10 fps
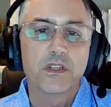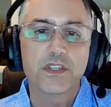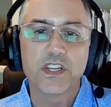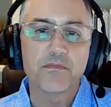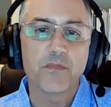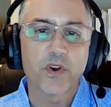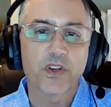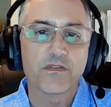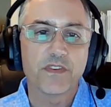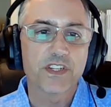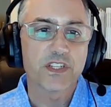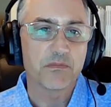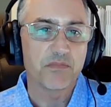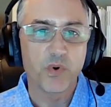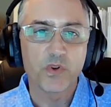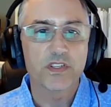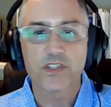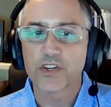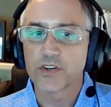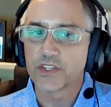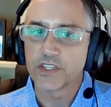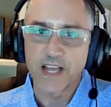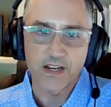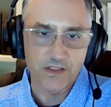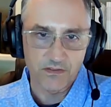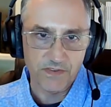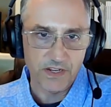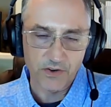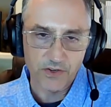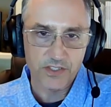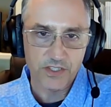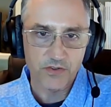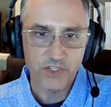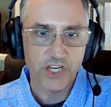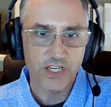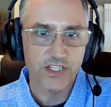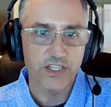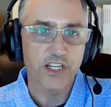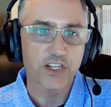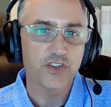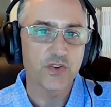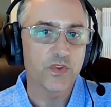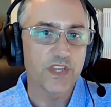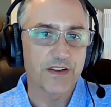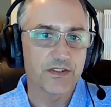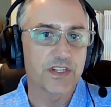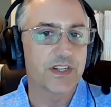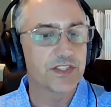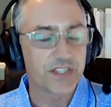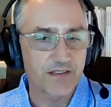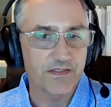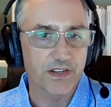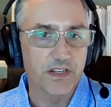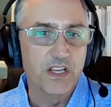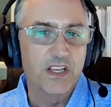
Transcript: Steve Morgan eventually pulled his churches out of the Vineyard Association in 2007